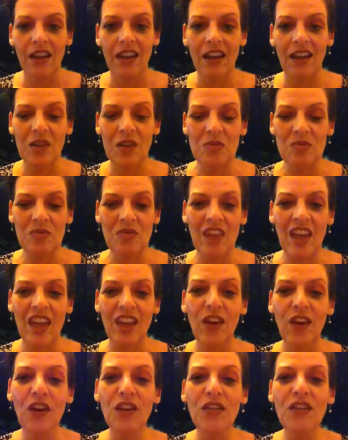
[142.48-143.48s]

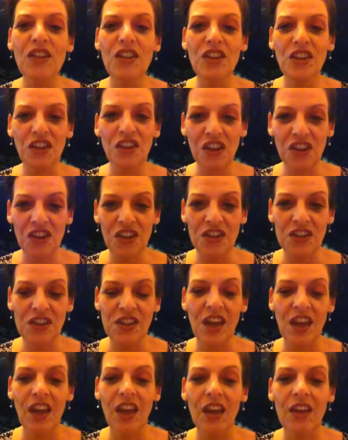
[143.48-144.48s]
And over the years,
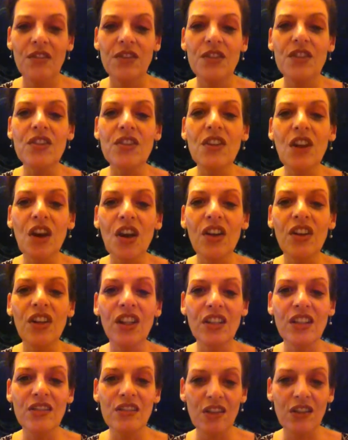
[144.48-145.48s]
I have
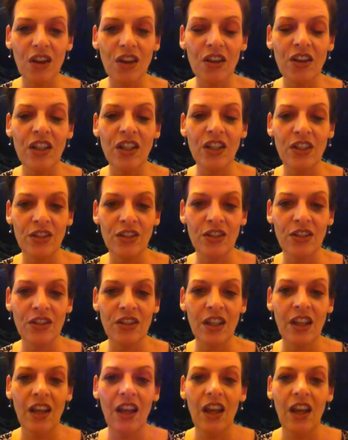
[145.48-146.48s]
slowly
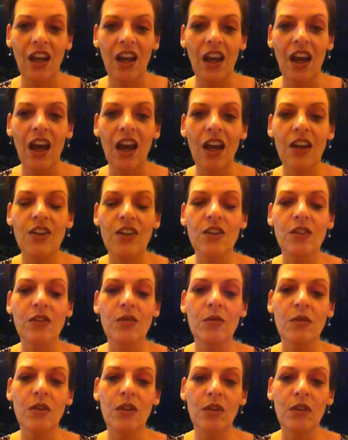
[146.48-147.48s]
learned how to
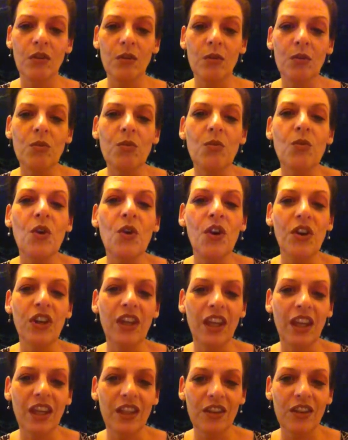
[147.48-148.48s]

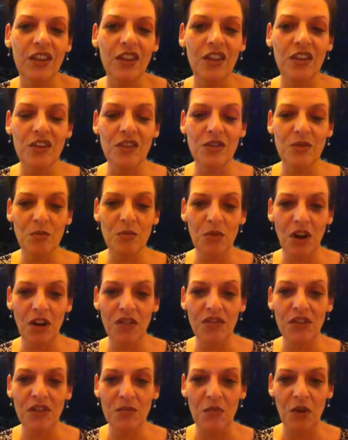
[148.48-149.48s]
work in those
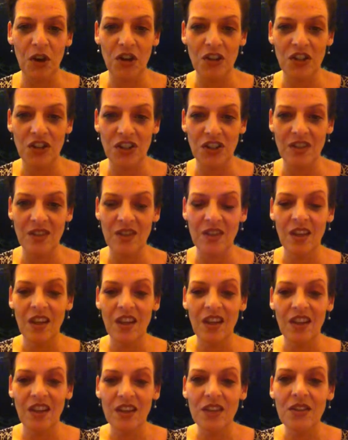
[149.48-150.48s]
profit margins
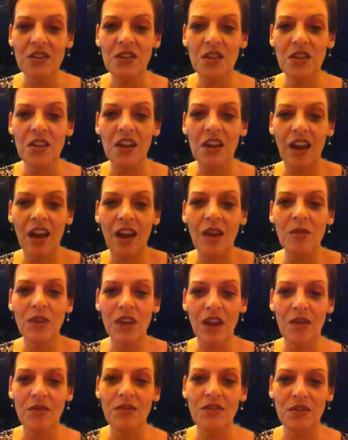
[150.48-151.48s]
so that I'm
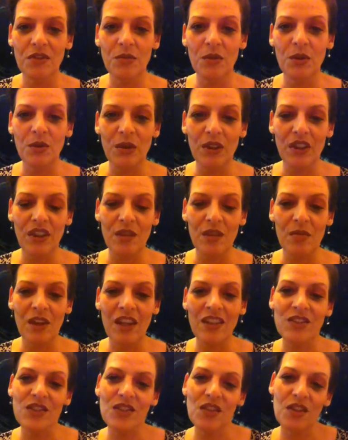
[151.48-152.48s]
comfortable with them
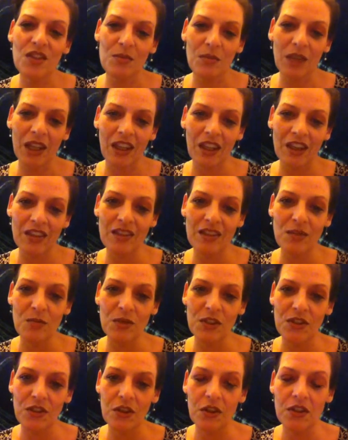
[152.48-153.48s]
and so that my
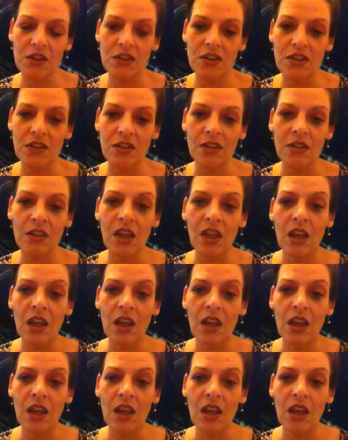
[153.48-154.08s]
customers are too.